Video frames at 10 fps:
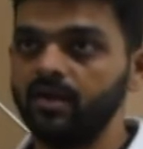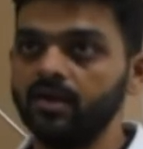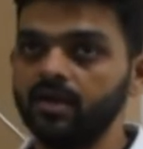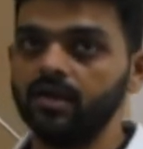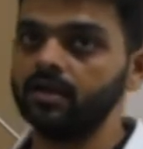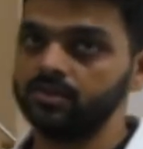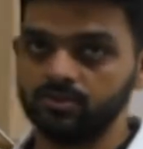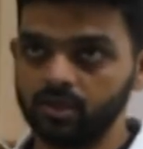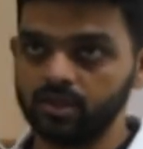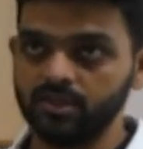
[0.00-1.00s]
the ventilator does
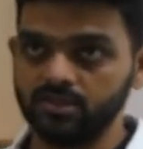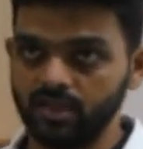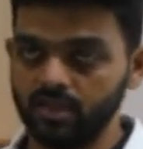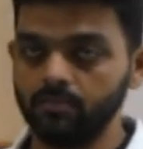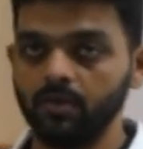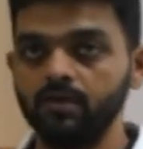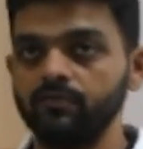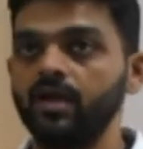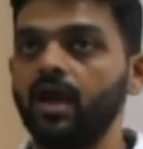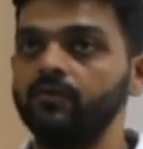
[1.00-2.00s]
not initiate. But
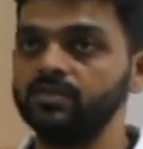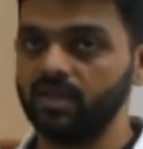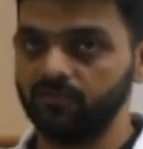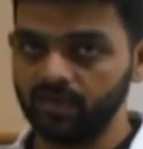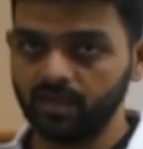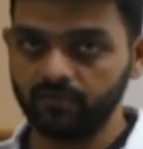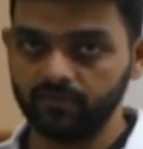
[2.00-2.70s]
we have a safety